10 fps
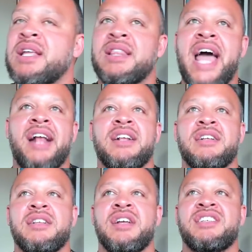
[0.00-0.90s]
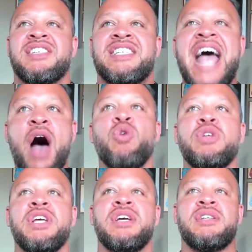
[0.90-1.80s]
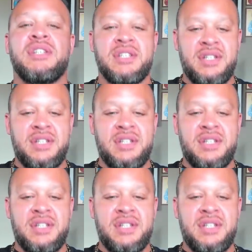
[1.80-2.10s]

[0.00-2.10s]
that sounded